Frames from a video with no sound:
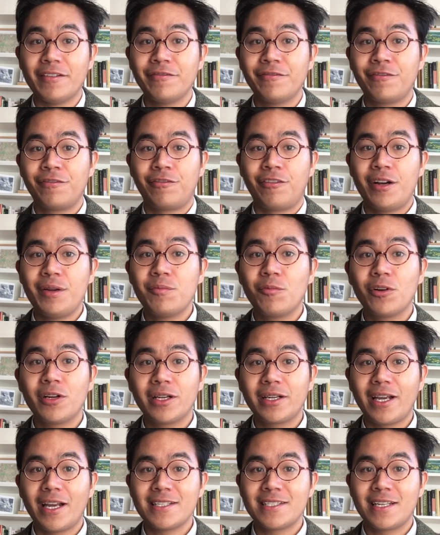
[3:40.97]

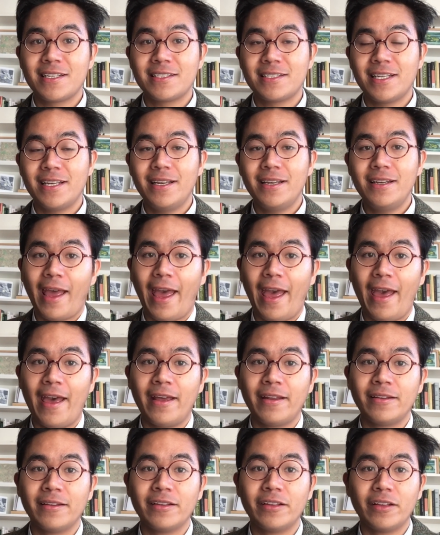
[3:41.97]
framework, as I said,
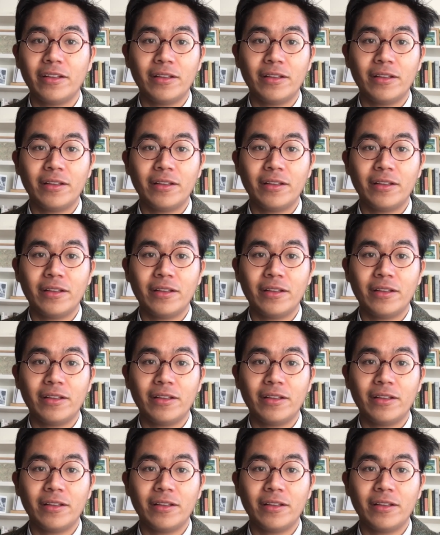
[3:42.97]
and